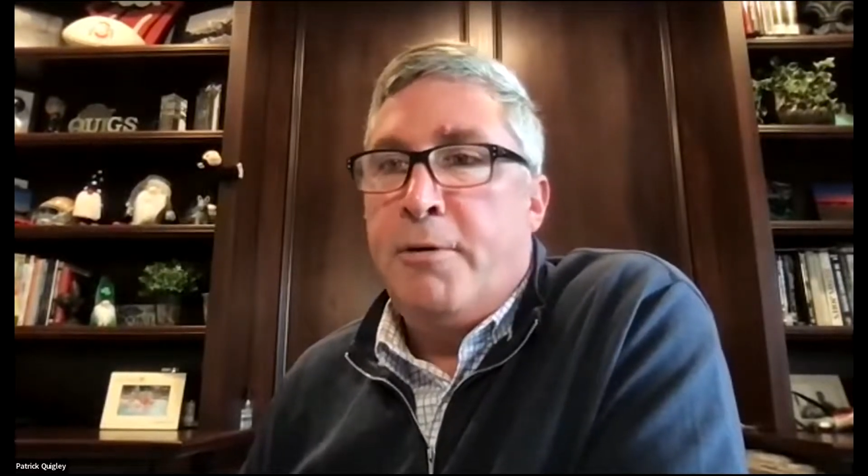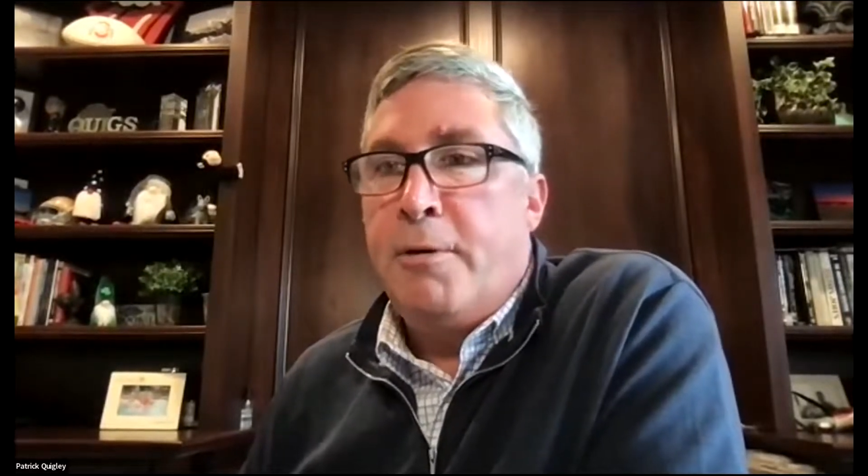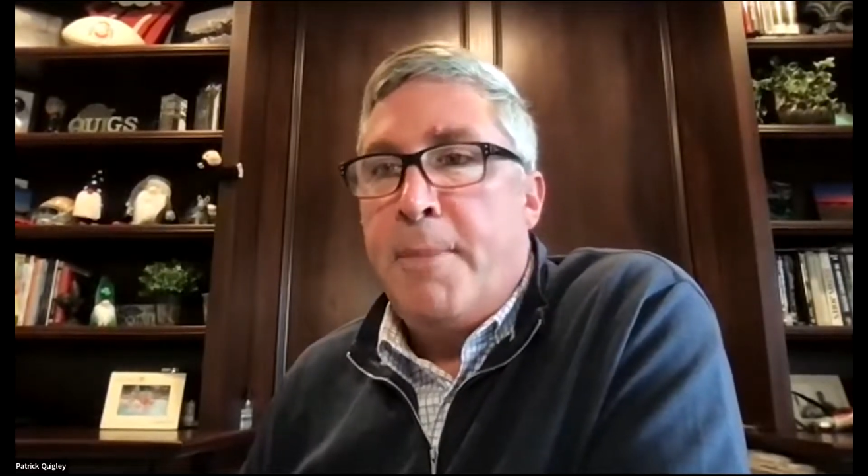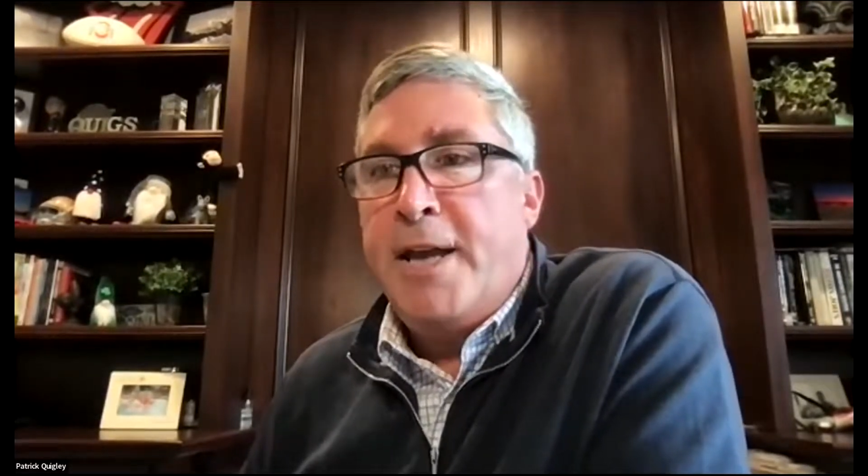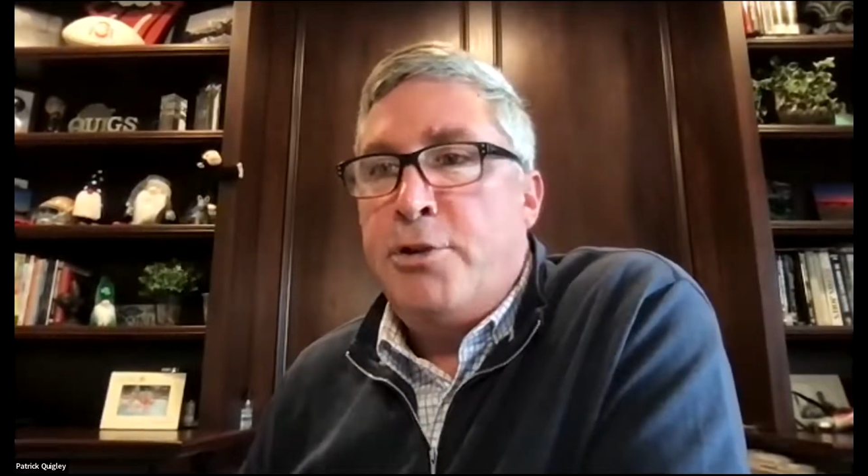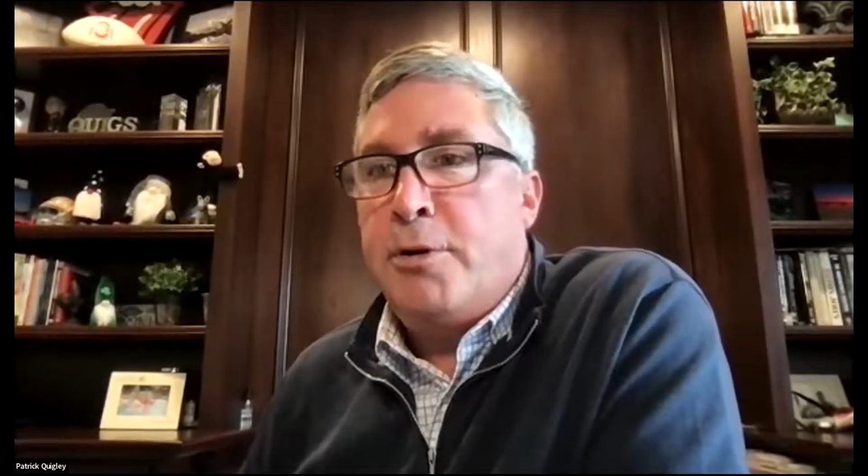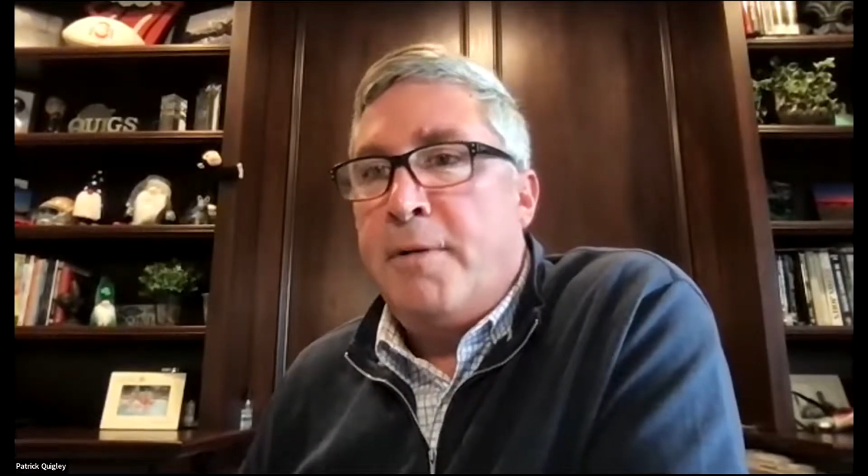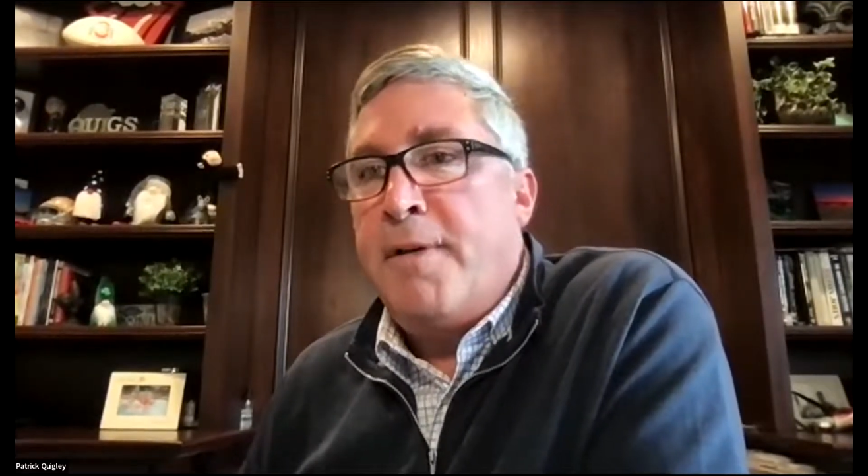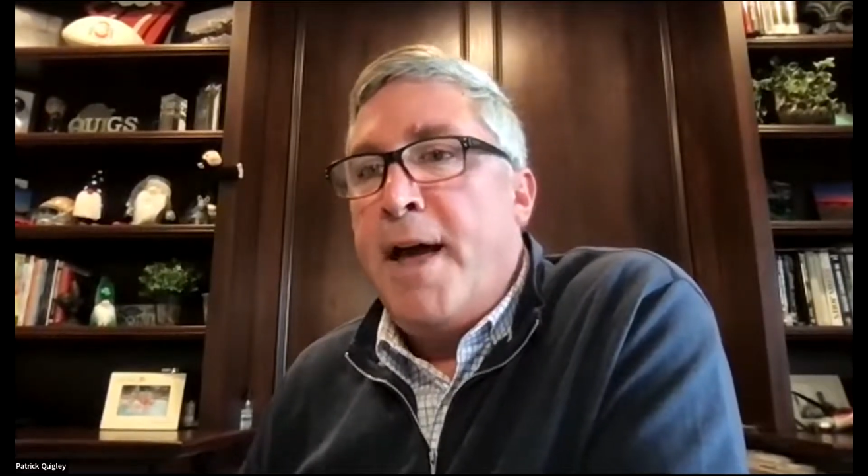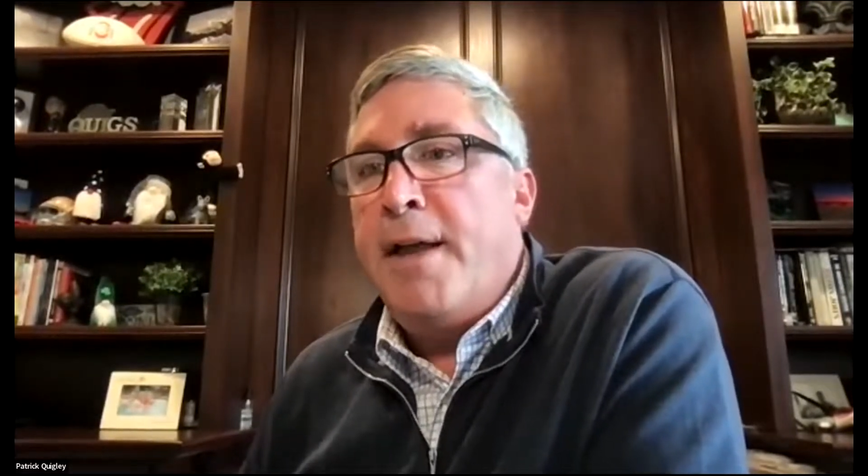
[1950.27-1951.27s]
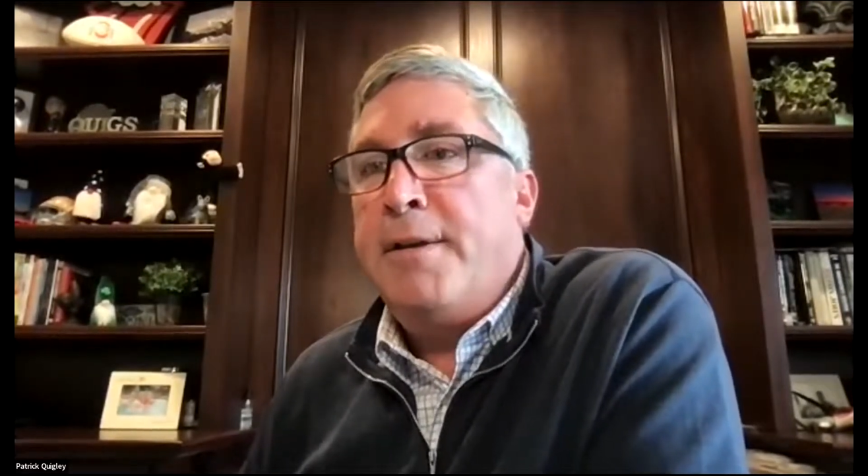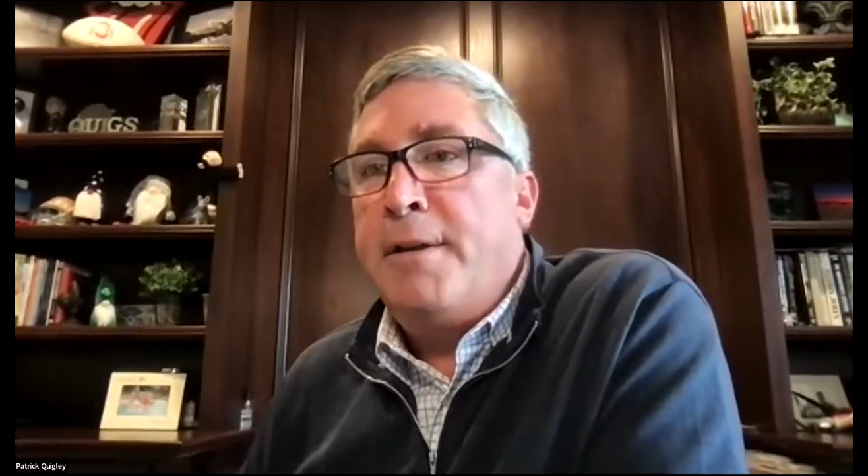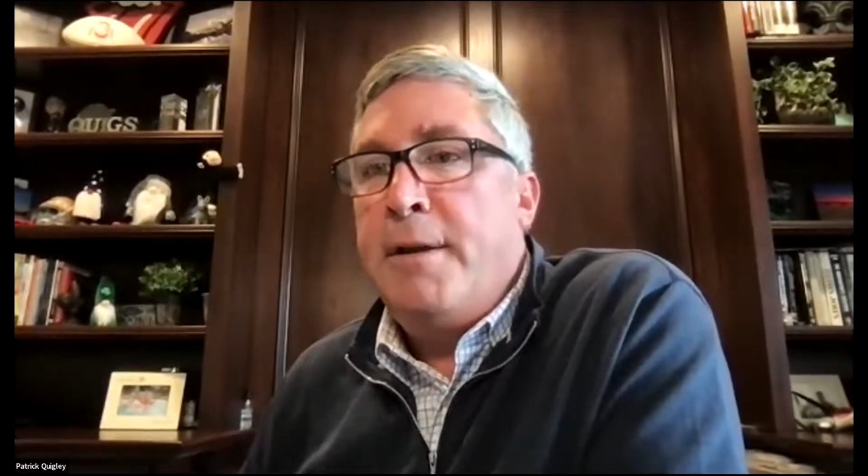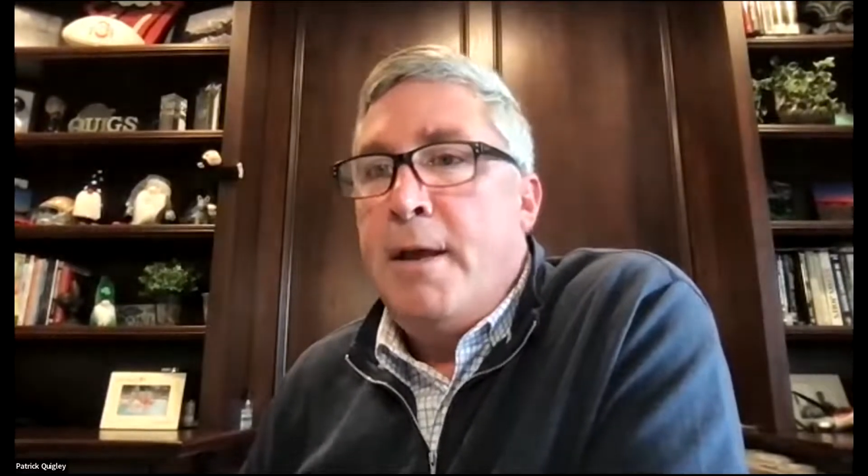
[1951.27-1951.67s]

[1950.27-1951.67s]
to a major event,